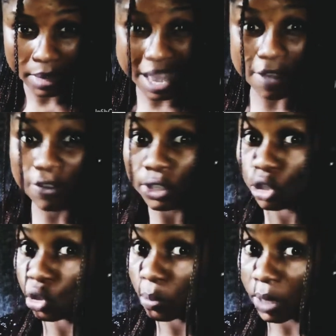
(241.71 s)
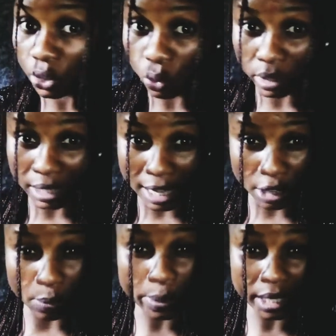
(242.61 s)
Even too much water in
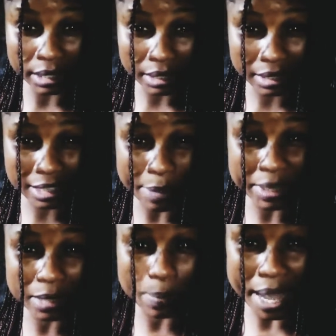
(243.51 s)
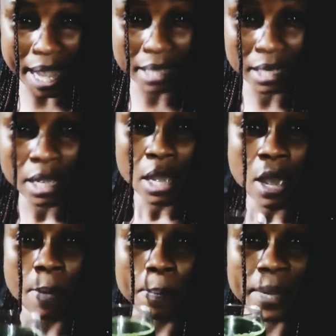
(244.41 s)
your body system is bad.
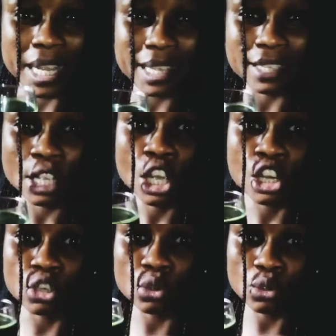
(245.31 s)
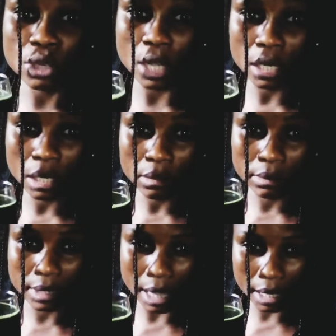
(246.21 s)
Please do not
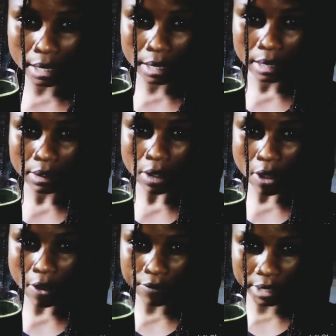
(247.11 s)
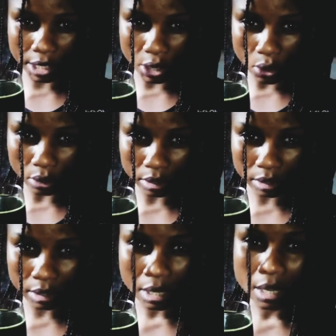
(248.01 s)
take
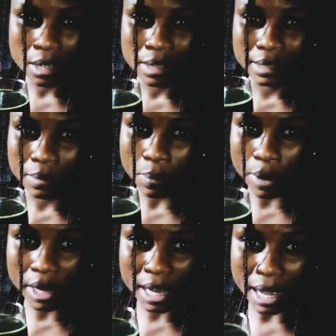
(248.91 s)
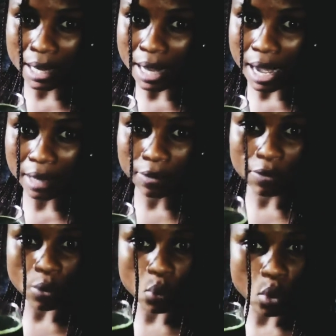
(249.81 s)
overdose. Morning and night
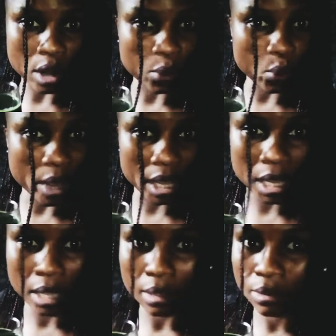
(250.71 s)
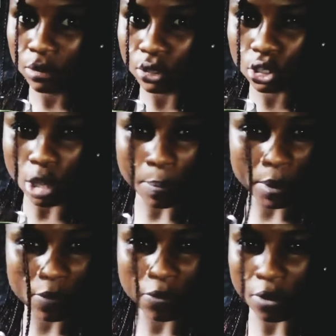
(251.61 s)
for 1 week, you stop
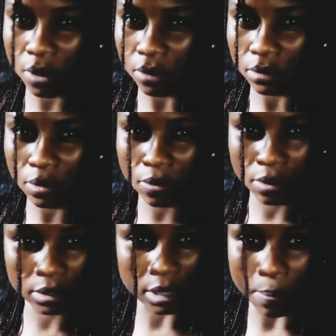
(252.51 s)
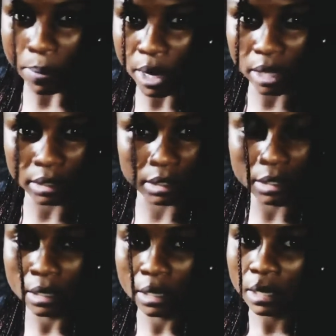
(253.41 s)
it for some
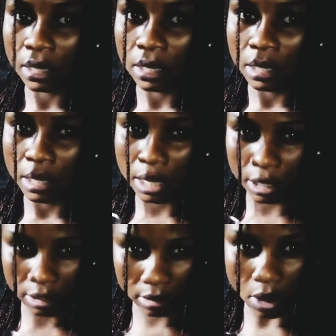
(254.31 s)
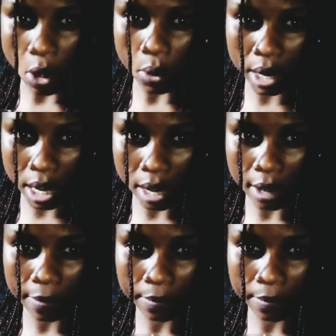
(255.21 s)
months, is okay.